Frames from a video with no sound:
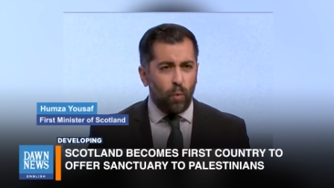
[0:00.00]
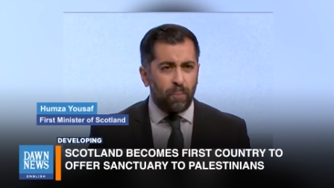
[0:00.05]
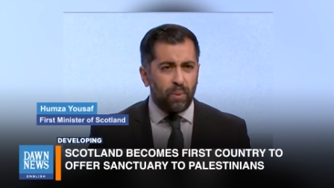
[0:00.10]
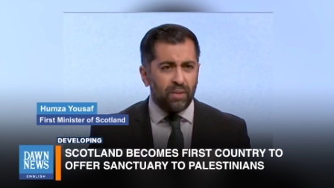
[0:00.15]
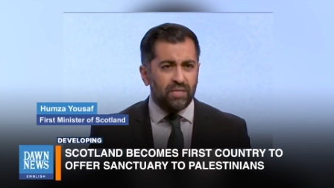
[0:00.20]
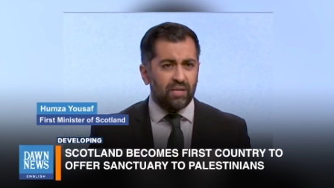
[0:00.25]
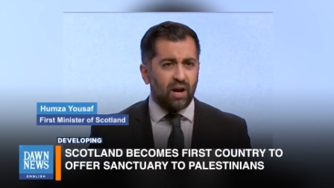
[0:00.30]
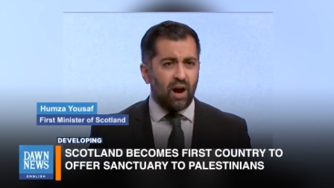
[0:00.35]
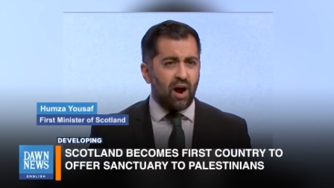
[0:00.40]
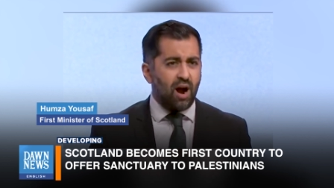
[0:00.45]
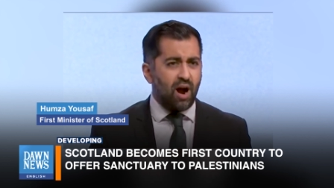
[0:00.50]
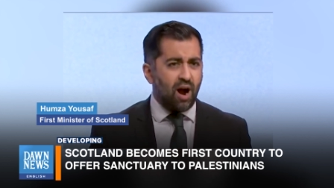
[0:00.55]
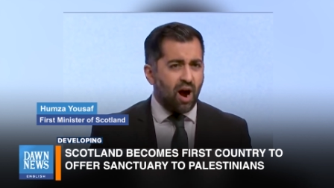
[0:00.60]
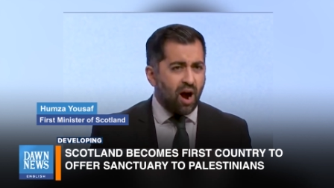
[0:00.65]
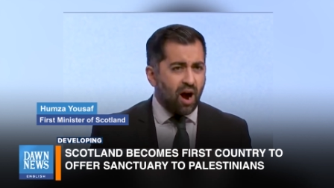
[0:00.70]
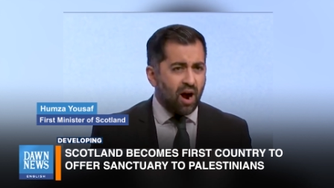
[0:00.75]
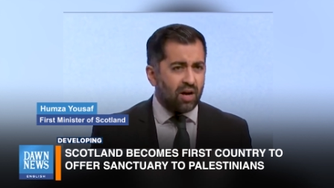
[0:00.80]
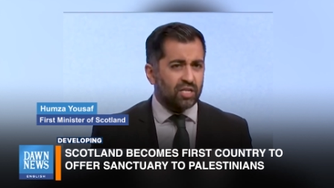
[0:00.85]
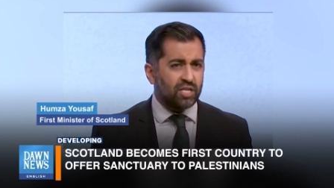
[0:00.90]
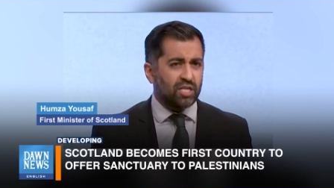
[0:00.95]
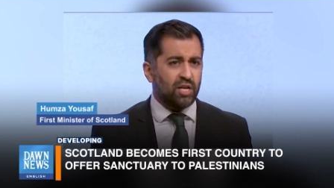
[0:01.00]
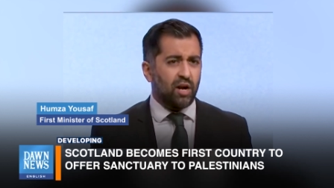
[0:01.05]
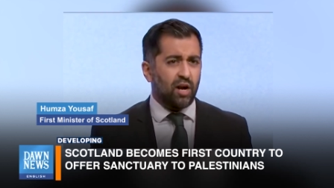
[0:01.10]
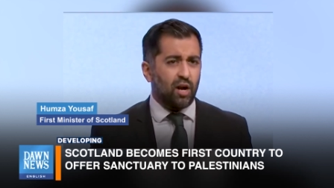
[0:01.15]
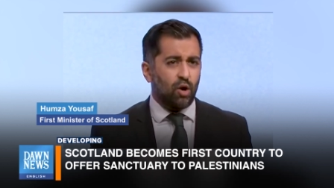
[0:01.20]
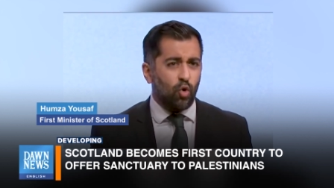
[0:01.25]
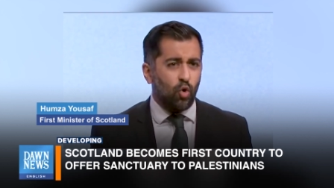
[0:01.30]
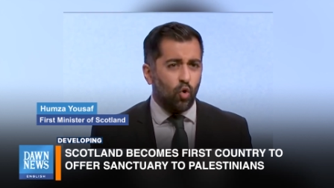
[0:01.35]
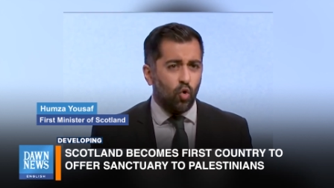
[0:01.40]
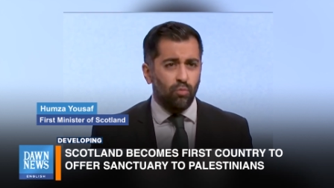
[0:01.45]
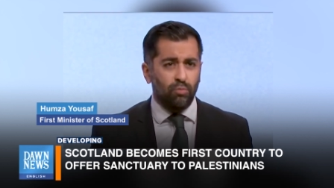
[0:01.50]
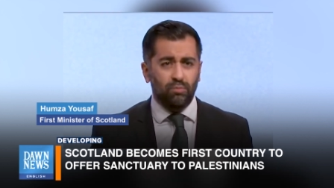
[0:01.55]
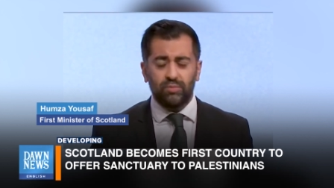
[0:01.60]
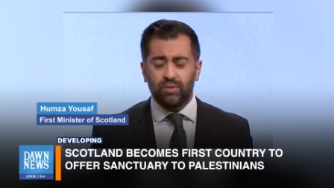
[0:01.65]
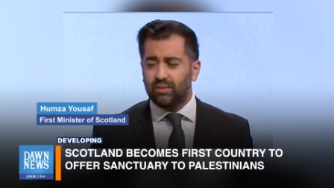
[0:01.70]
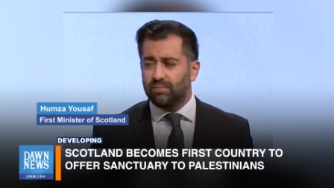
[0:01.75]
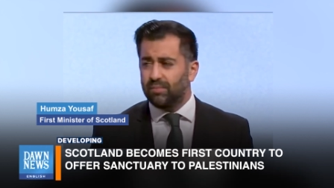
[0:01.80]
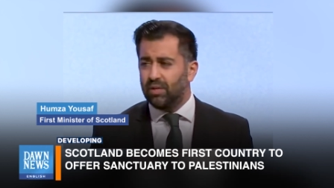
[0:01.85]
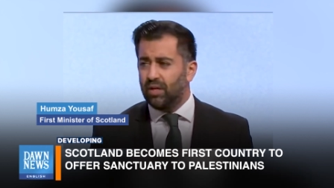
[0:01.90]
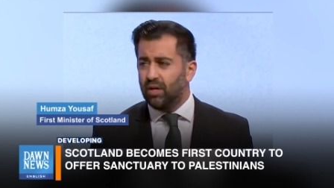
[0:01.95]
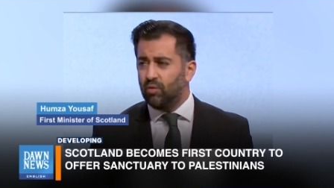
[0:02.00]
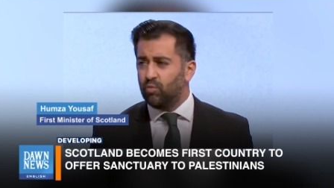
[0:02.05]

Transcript: opened our hearts and our homes.